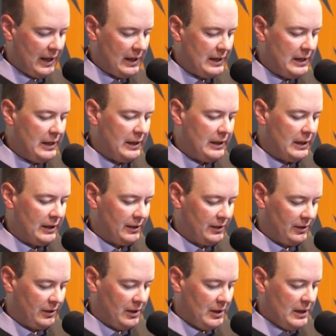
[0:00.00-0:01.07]
that need
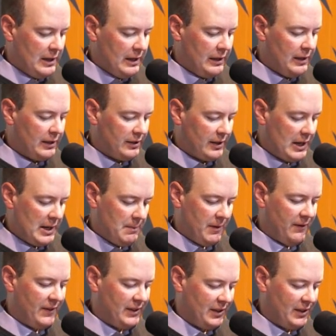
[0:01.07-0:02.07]
this, this type of